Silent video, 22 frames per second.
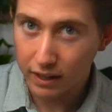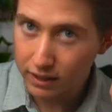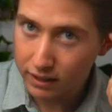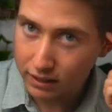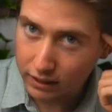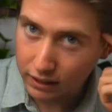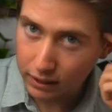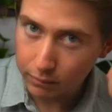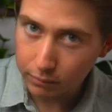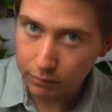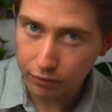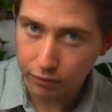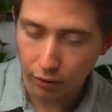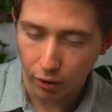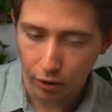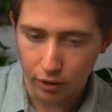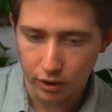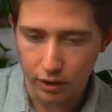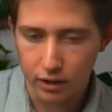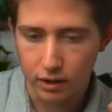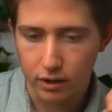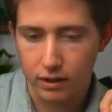deep
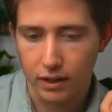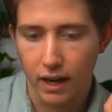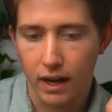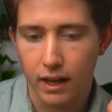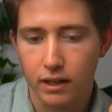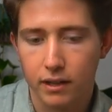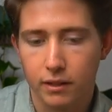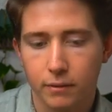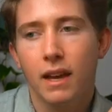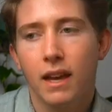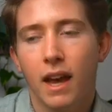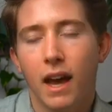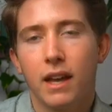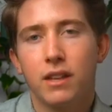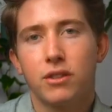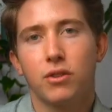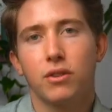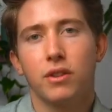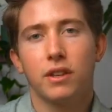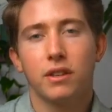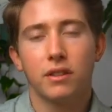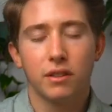focus state. And so
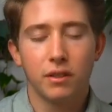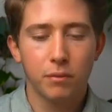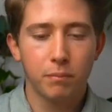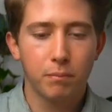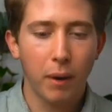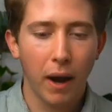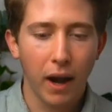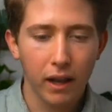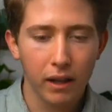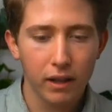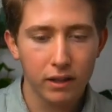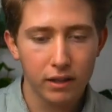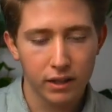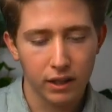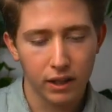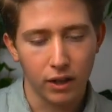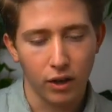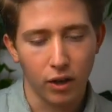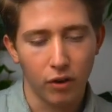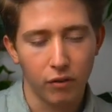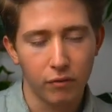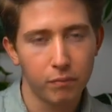there's this balance here
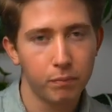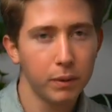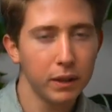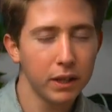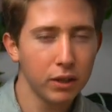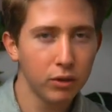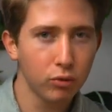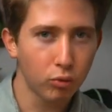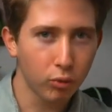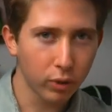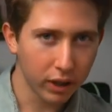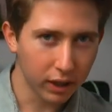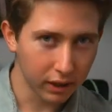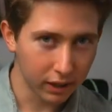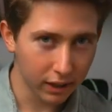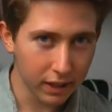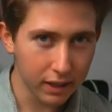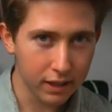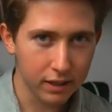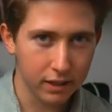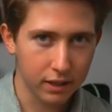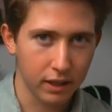of being
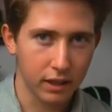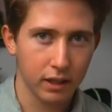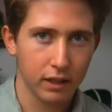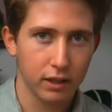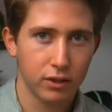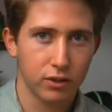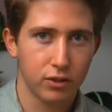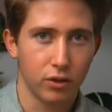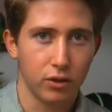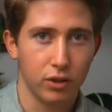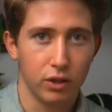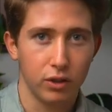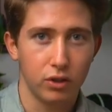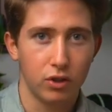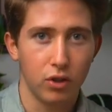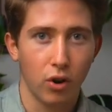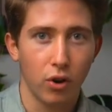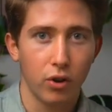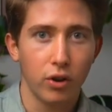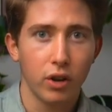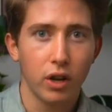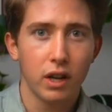realistic so that you
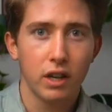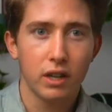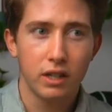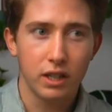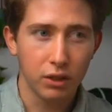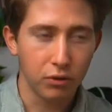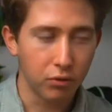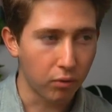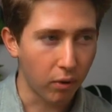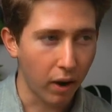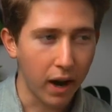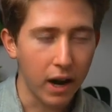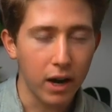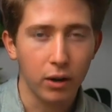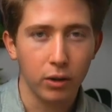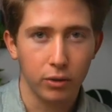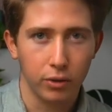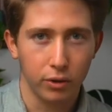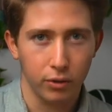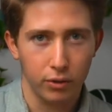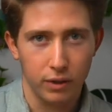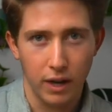don't derail
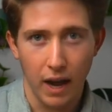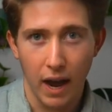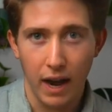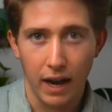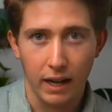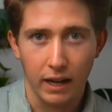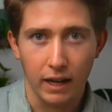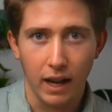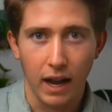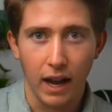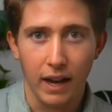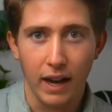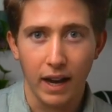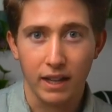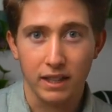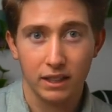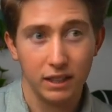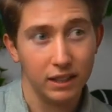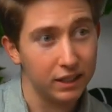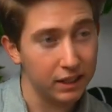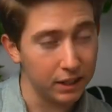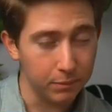your day and
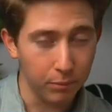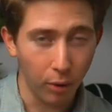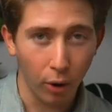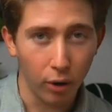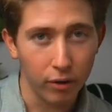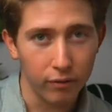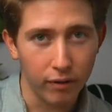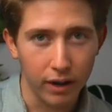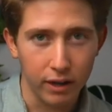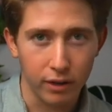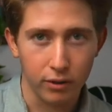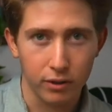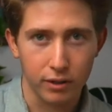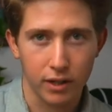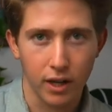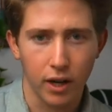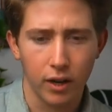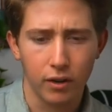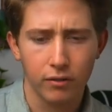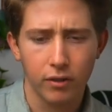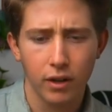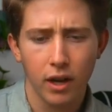actually demotivate
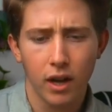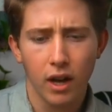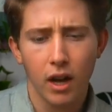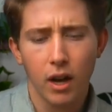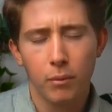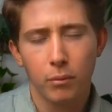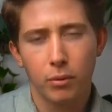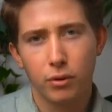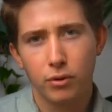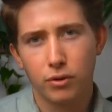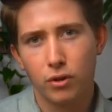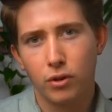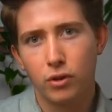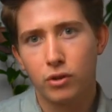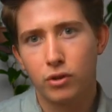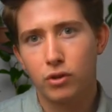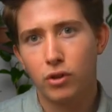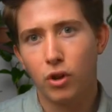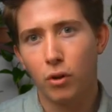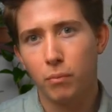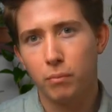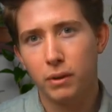yourself, but also
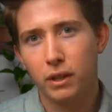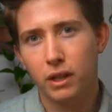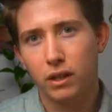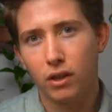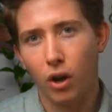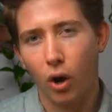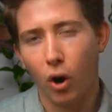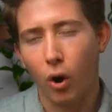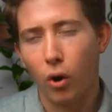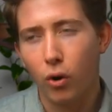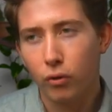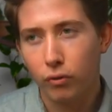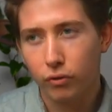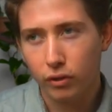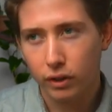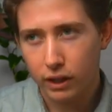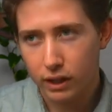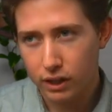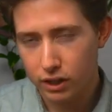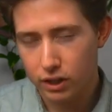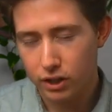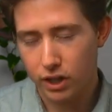not being overly
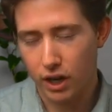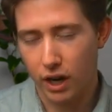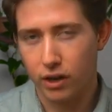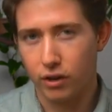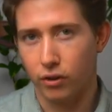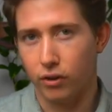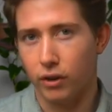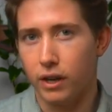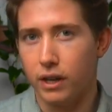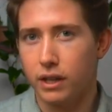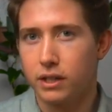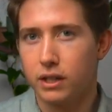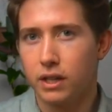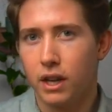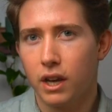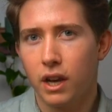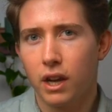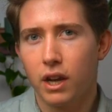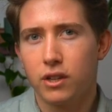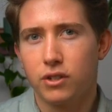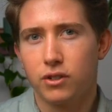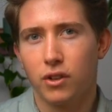generous
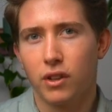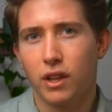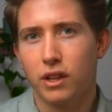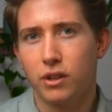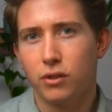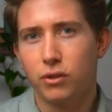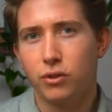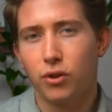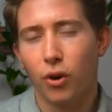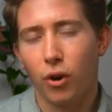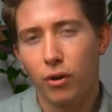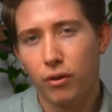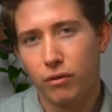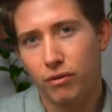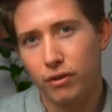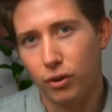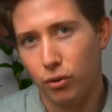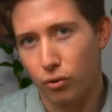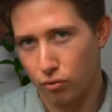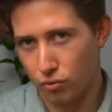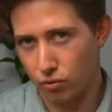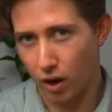so that you don't feel
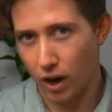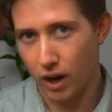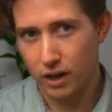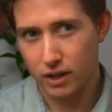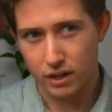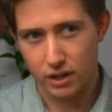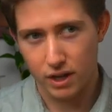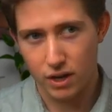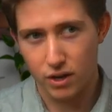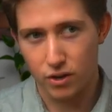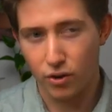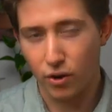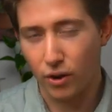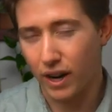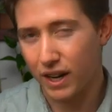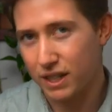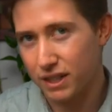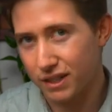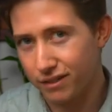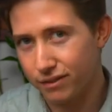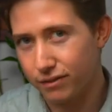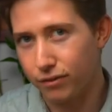rushed and you don't
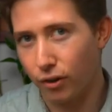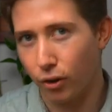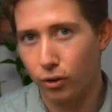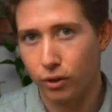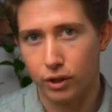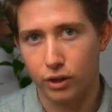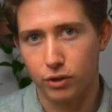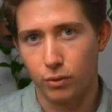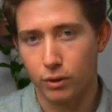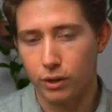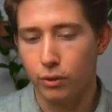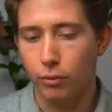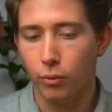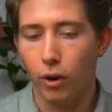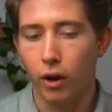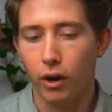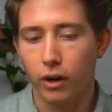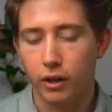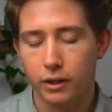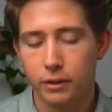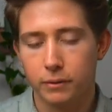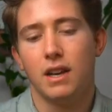actually focus when you
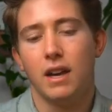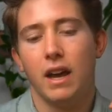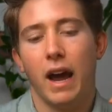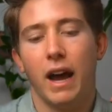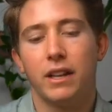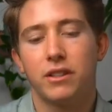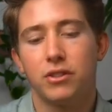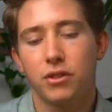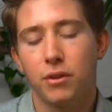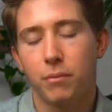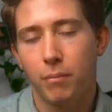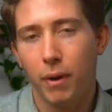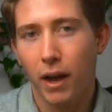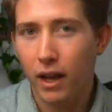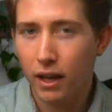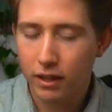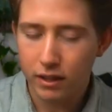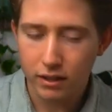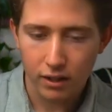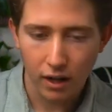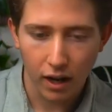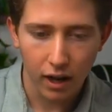work. And so the
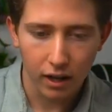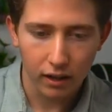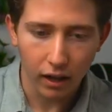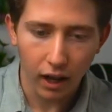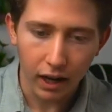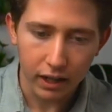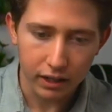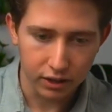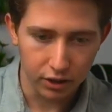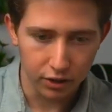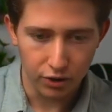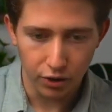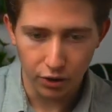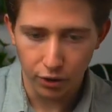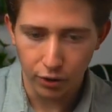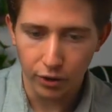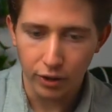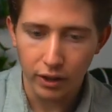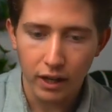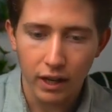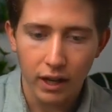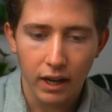balance I like to do
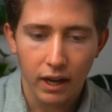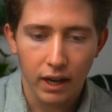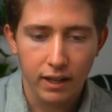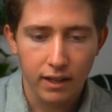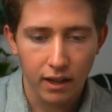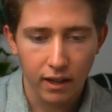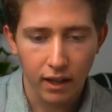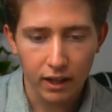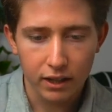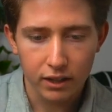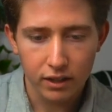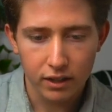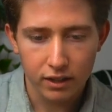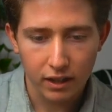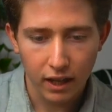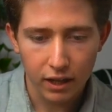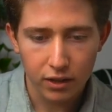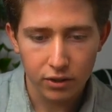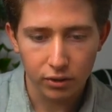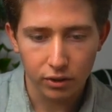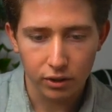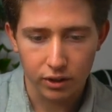is I like to
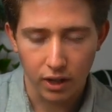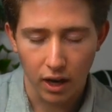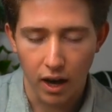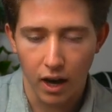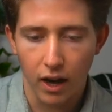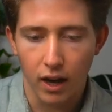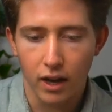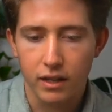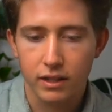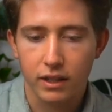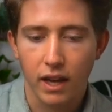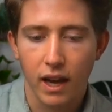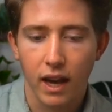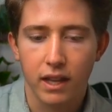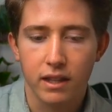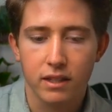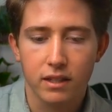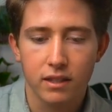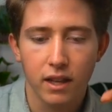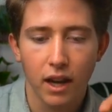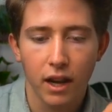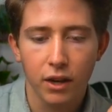schedule a task and
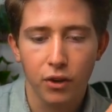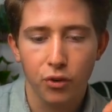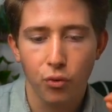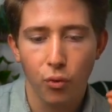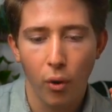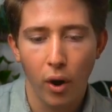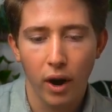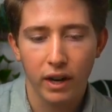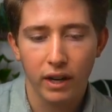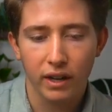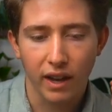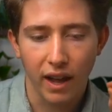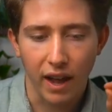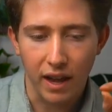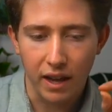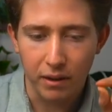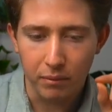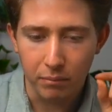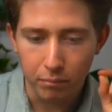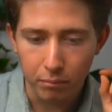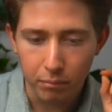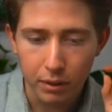set quite an
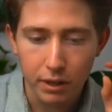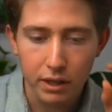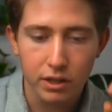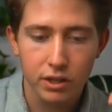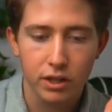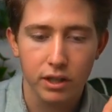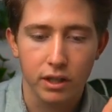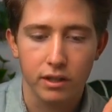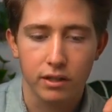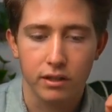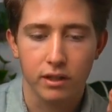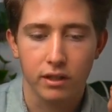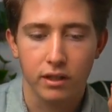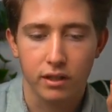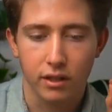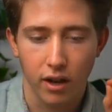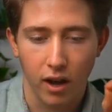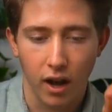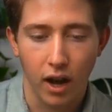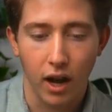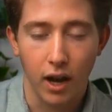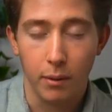ambitious
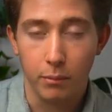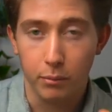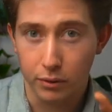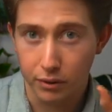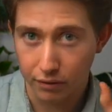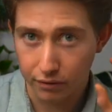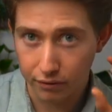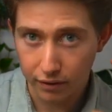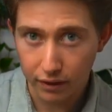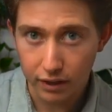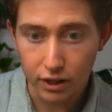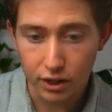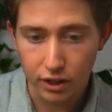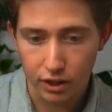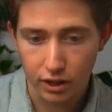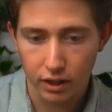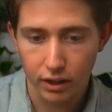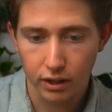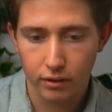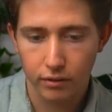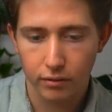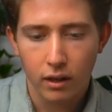time to finish
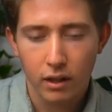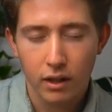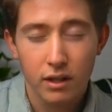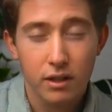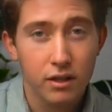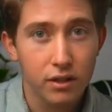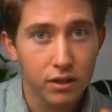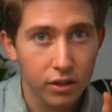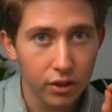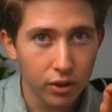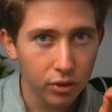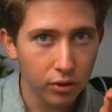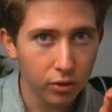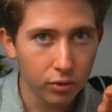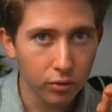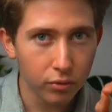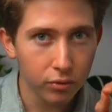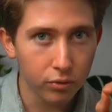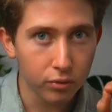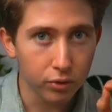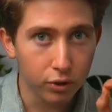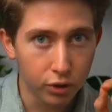it. Still
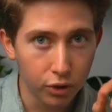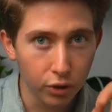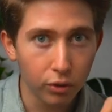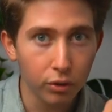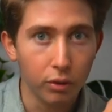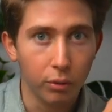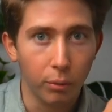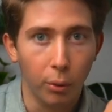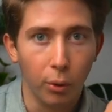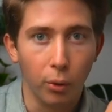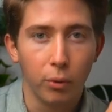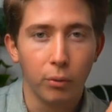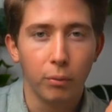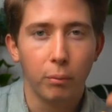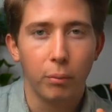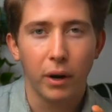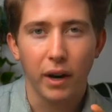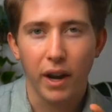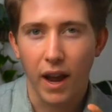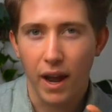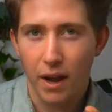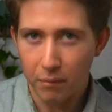doable,
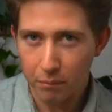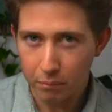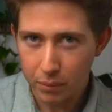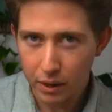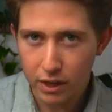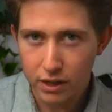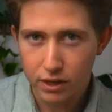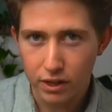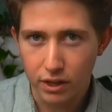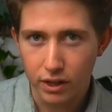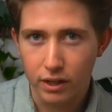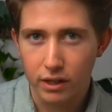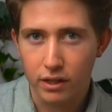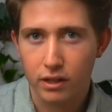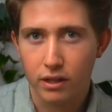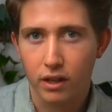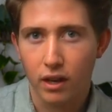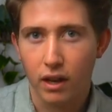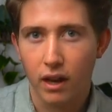but ambitious,